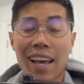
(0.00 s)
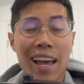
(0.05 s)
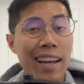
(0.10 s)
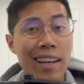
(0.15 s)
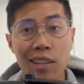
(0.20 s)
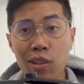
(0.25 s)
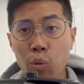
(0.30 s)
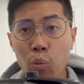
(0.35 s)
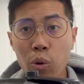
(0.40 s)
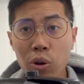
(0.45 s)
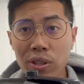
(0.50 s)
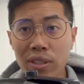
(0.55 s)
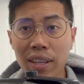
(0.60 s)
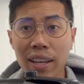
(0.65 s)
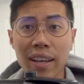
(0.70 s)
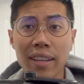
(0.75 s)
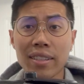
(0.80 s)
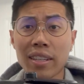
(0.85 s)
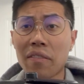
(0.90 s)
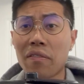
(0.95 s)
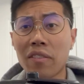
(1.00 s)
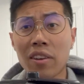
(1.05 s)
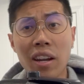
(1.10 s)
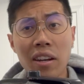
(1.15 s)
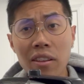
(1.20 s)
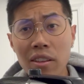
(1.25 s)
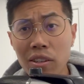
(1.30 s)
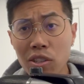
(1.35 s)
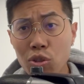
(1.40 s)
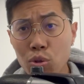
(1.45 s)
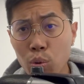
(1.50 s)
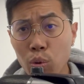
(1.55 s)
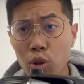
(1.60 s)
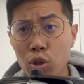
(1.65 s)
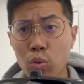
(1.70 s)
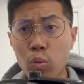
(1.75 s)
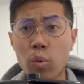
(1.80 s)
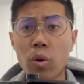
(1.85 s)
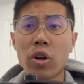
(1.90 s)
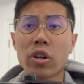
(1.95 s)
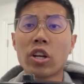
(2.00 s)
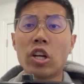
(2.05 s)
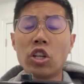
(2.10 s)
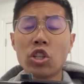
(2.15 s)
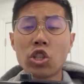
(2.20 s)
And in the worst case, if none of these tools work,